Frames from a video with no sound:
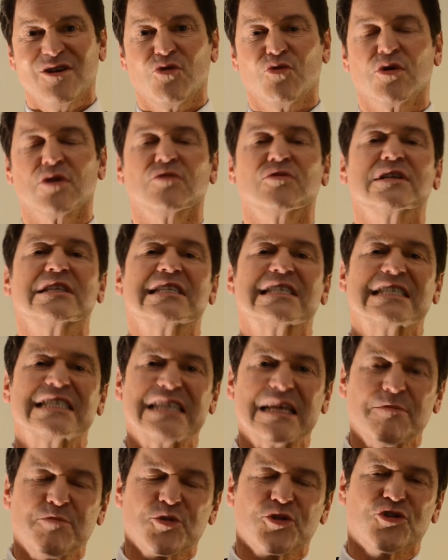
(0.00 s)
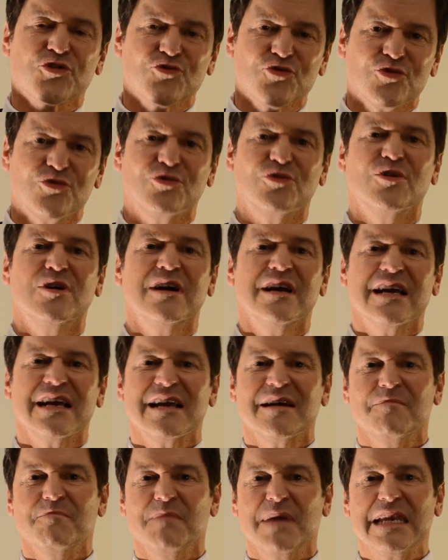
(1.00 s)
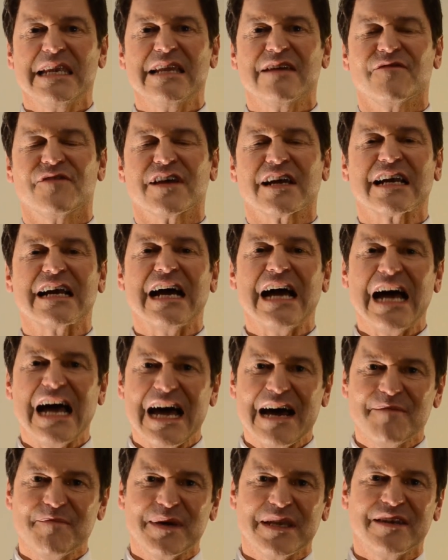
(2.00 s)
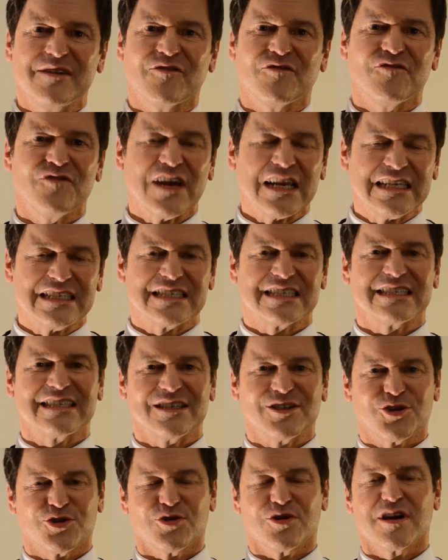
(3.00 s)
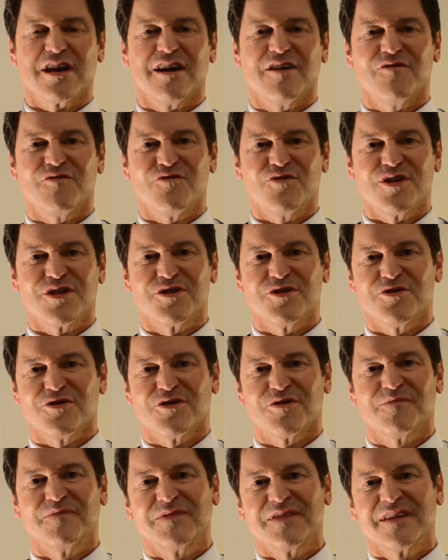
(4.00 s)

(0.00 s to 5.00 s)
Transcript: where we step through many of the common fights that you have with your